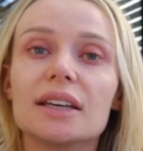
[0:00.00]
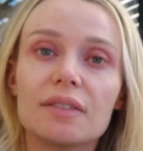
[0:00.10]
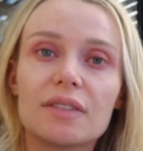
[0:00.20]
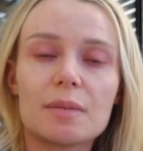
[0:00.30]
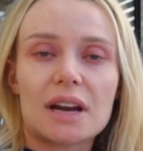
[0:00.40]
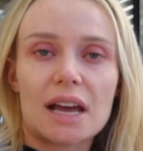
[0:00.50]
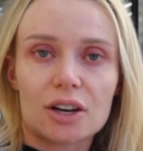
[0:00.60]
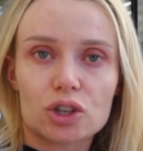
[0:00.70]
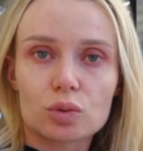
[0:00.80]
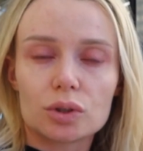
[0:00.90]
Give them an
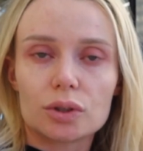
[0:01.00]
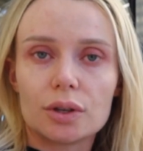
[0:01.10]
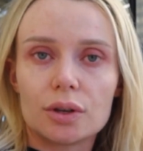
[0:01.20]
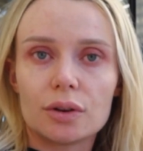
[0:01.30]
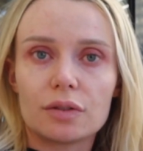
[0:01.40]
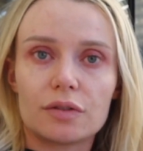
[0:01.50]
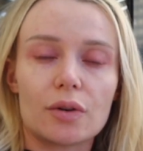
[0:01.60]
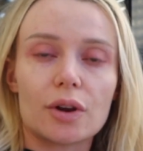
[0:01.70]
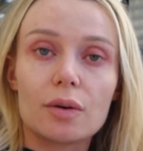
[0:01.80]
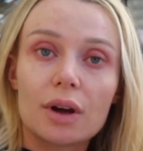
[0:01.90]
actual
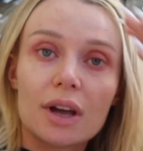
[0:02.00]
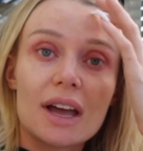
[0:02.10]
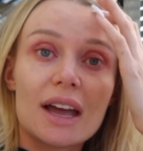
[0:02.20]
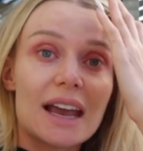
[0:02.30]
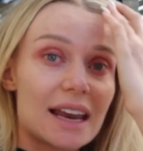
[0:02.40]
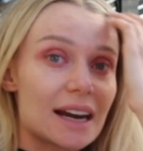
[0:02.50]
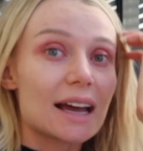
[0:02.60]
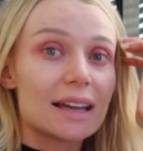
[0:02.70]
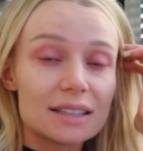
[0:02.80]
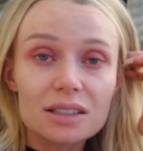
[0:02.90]
photo. In an
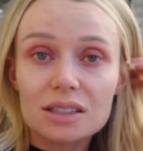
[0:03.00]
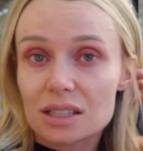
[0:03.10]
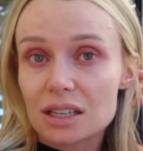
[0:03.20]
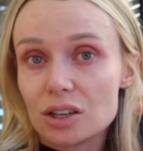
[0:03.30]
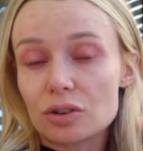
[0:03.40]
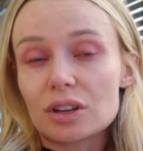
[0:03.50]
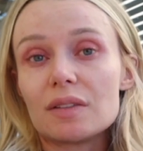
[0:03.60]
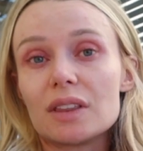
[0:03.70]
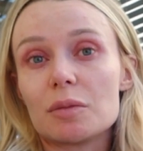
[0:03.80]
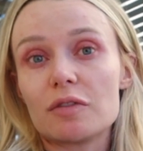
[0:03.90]
ideal scene, you're
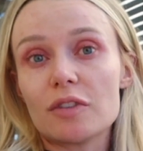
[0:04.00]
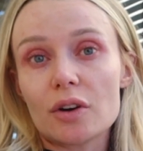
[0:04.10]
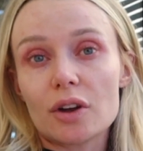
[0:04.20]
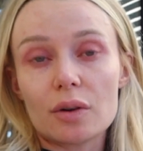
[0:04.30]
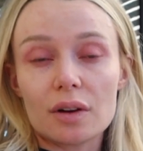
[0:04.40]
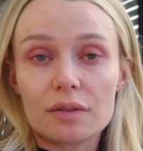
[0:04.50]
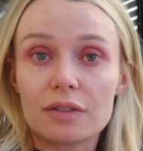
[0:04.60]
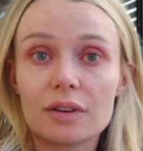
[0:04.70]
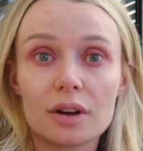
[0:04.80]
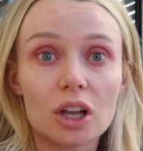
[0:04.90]
giving them a photo of
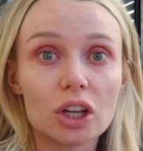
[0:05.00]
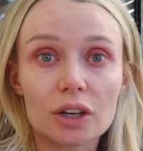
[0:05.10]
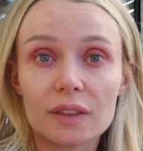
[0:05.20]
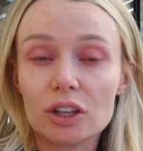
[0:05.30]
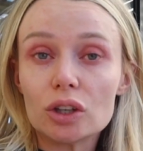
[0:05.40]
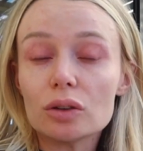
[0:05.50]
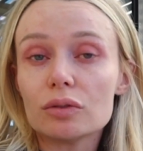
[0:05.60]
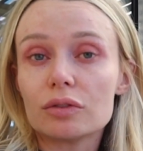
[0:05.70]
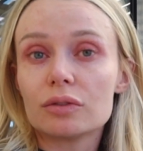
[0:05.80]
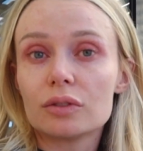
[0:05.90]
a look that you've
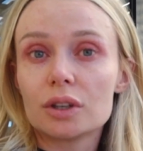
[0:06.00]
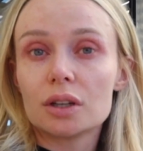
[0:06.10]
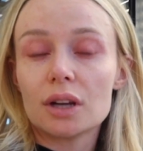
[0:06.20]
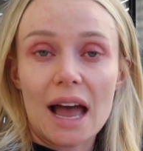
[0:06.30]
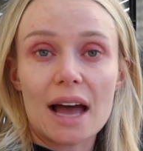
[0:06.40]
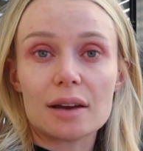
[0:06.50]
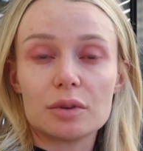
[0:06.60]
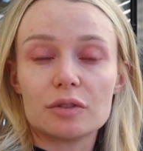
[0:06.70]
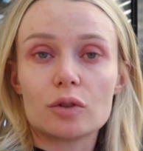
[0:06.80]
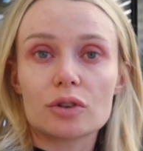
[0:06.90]
had
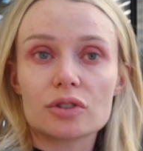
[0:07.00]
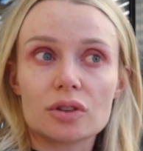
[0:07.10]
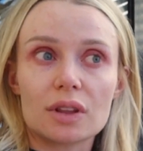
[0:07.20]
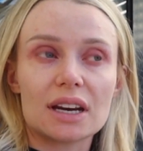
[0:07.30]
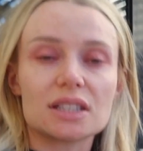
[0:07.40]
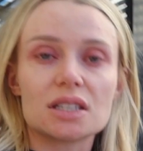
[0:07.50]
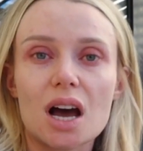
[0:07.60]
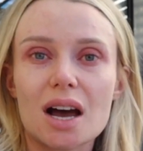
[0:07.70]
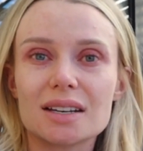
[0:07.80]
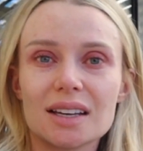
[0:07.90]
before so that it's
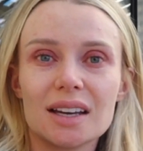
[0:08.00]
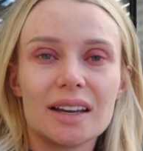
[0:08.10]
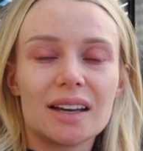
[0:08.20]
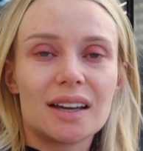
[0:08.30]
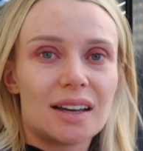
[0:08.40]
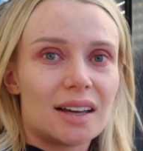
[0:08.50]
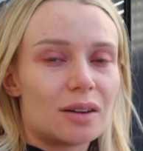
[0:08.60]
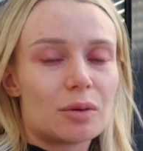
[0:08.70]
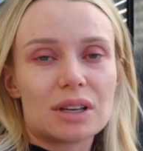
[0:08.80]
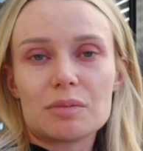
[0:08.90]
not
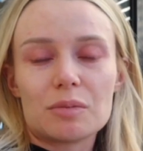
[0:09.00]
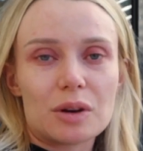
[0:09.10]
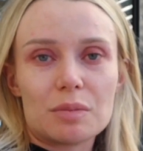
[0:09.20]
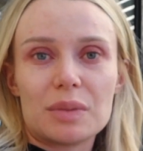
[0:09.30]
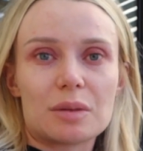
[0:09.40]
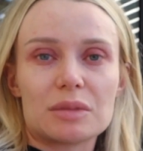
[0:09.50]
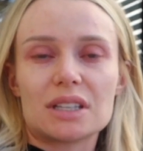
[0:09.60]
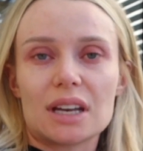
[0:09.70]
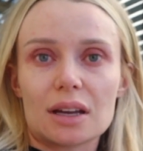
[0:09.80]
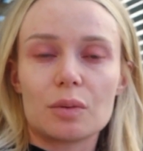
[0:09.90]
one one big
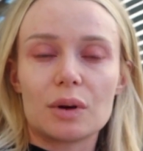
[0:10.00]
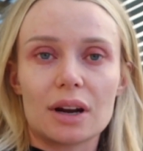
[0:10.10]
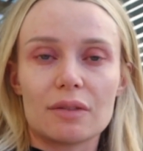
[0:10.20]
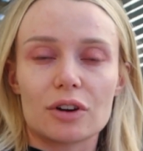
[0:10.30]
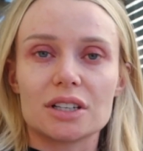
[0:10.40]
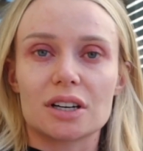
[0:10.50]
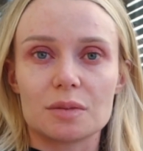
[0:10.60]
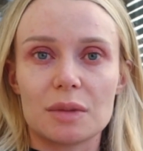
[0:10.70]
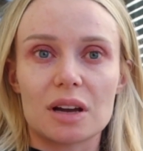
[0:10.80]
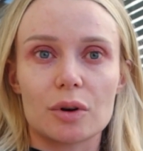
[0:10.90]
mistake whenever I talk to
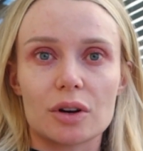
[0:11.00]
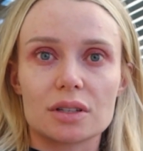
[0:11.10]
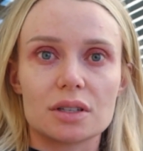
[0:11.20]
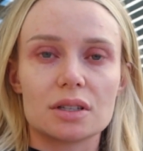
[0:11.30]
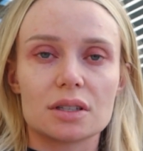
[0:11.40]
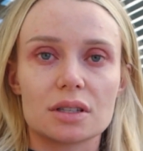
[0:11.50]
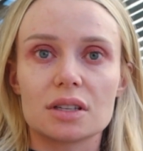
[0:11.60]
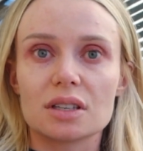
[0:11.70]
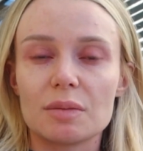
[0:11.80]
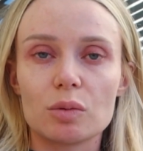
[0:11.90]
makeup artists is
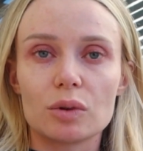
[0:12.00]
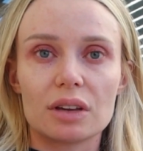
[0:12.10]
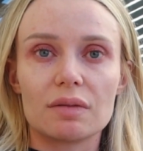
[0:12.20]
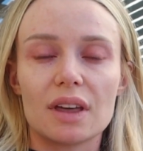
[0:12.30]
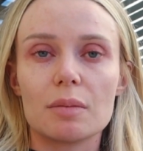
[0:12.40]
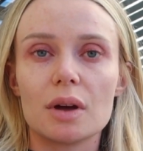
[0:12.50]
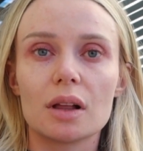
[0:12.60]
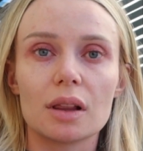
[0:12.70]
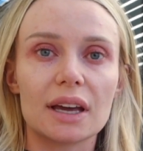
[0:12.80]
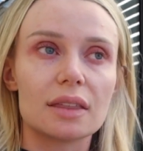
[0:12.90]
somebody will give them
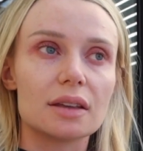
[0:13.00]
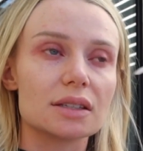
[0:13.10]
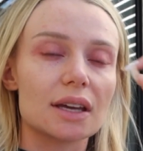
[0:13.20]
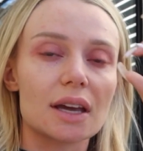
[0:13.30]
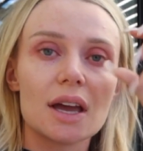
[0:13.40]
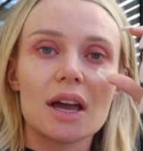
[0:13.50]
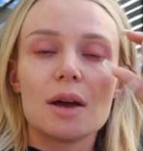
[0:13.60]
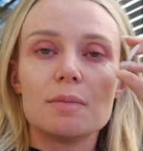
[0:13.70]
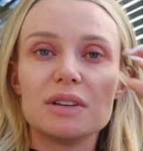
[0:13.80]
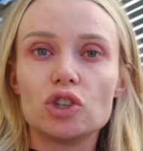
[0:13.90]
like this like
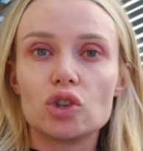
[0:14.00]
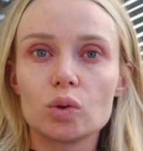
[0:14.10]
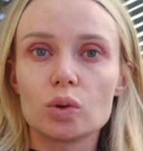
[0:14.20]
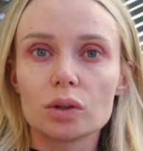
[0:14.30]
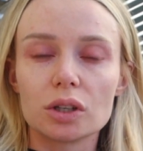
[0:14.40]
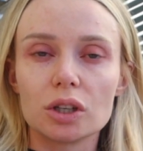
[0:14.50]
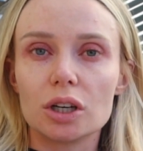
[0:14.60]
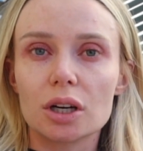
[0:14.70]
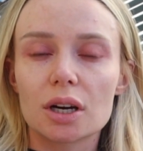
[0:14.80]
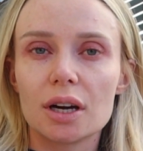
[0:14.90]
bejeweled
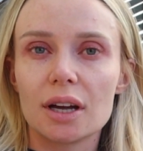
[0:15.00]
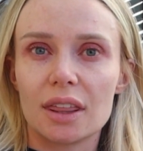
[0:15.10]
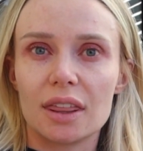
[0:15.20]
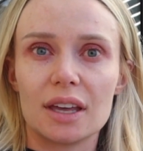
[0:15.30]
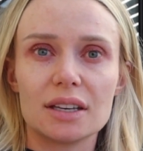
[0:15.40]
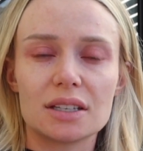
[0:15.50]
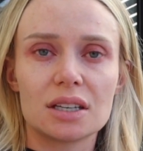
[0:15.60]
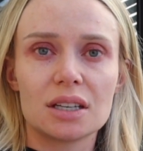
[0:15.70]
look that